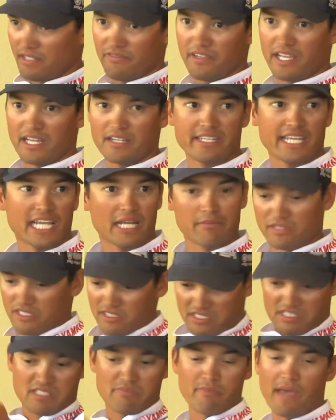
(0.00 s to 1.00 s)
and Van Dam are
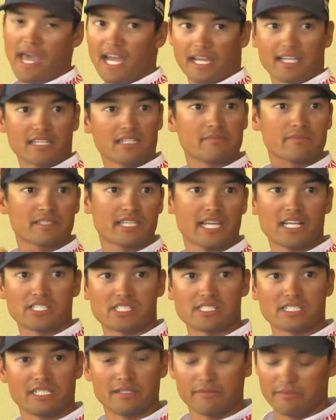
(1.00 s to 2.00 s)
smacking them,
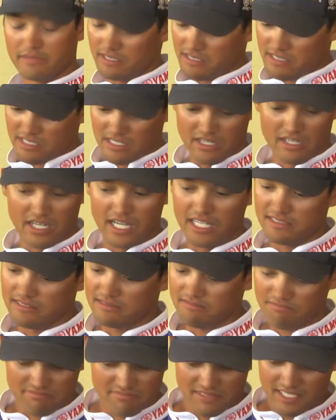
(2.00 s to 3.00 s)
catching them, and so I
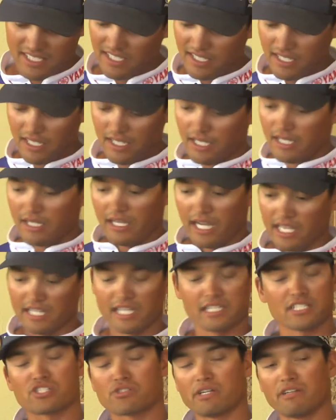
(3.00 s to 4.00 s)

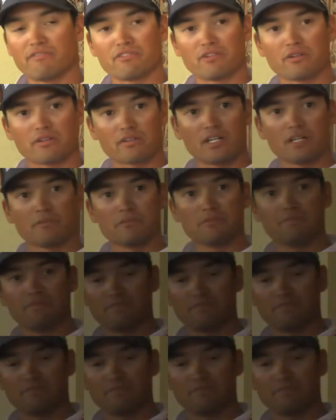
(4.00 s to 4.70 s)
like a straight fluorocarbon.